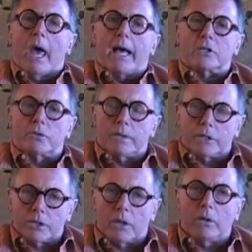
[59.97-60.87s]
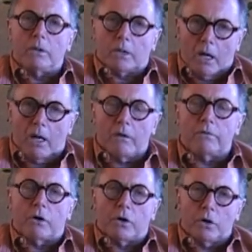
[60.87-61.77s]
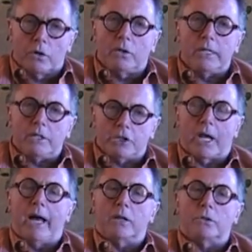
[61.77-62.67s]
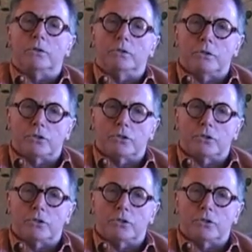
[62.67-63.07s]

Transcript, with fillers: as a result of early childhood